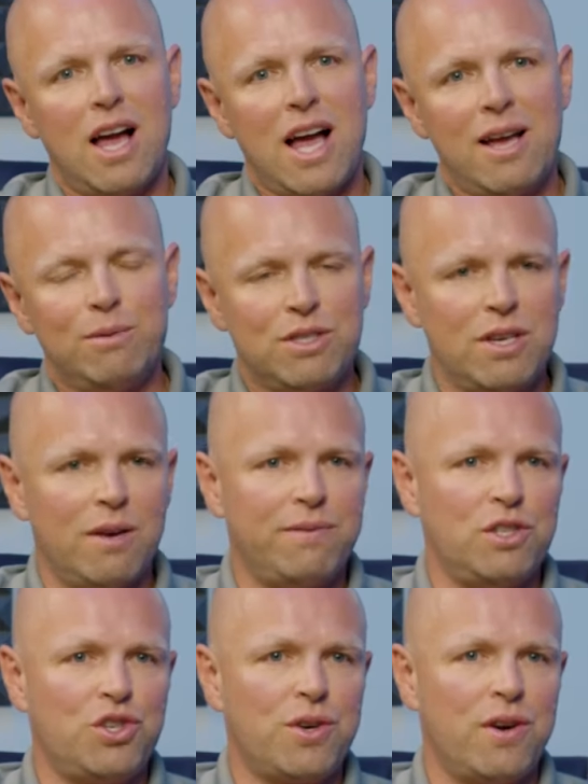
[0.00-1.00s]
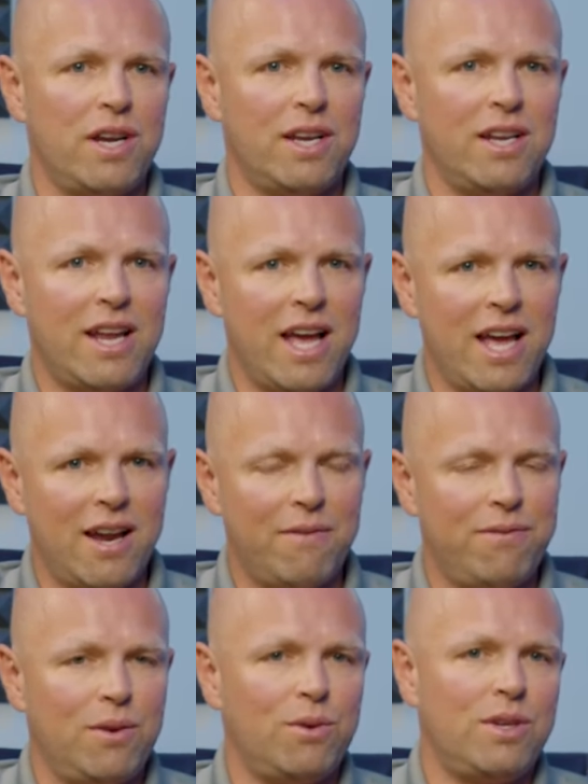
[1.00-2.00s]
I was self-insuring and I had a
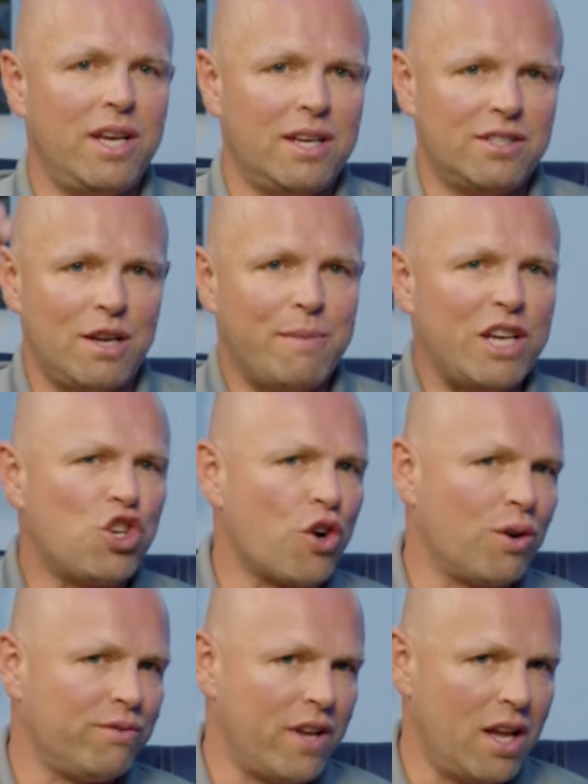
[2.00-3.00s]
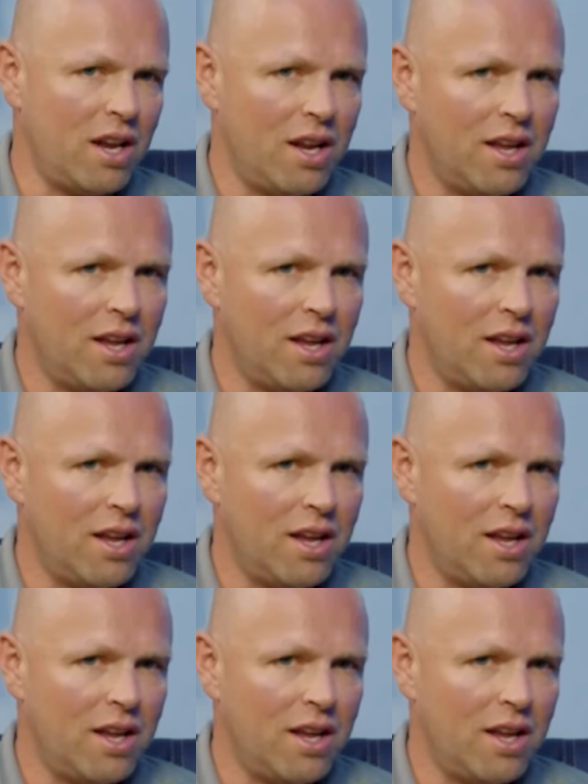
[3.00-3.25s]
few dings on my turtle vent,